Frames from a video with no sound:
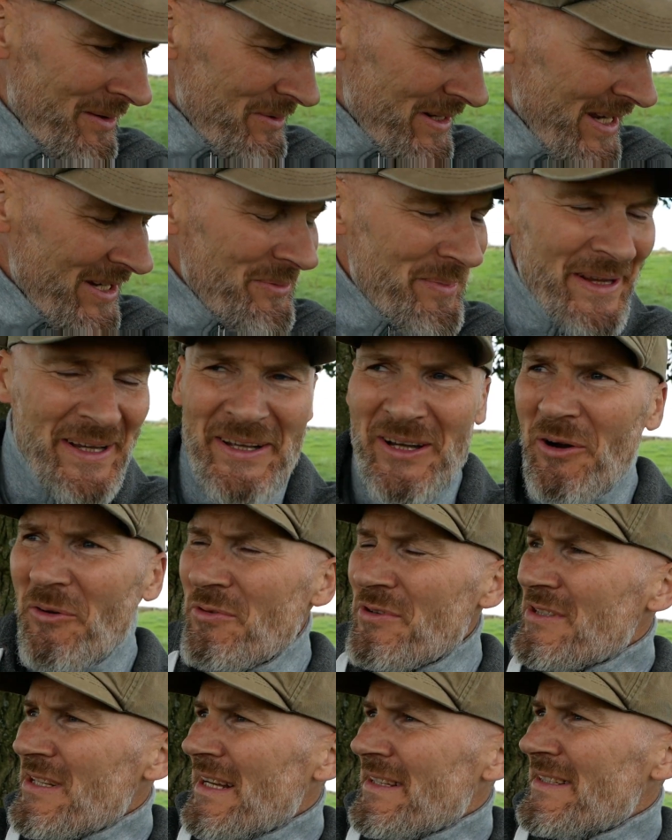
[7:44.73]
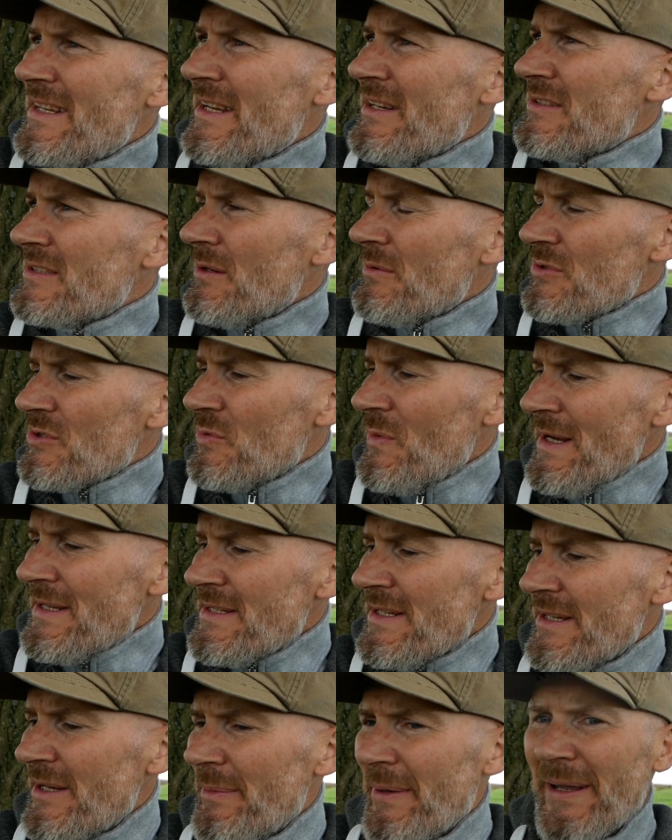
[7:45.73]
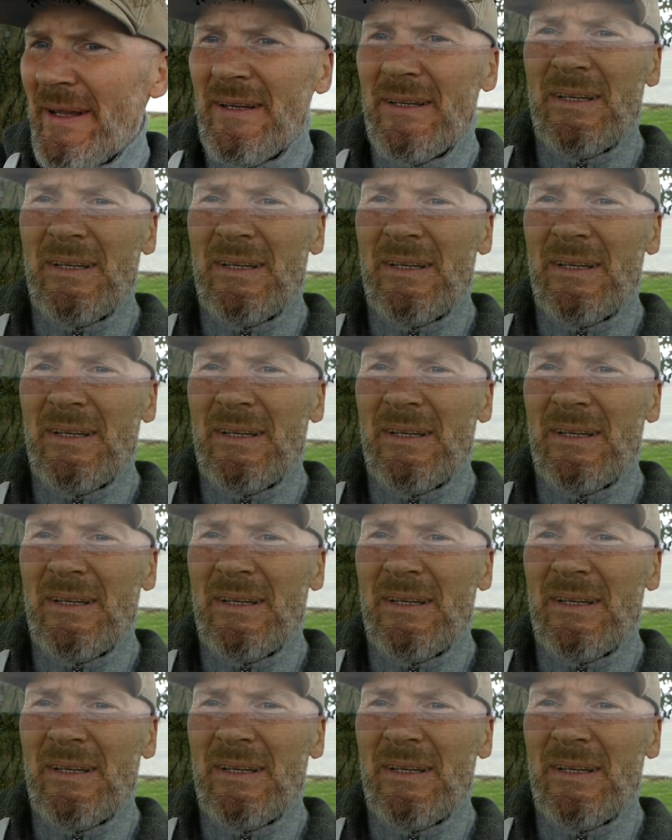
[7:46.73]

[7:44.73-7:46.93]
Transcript: getting a bit cold sat here because I was sweating a bit.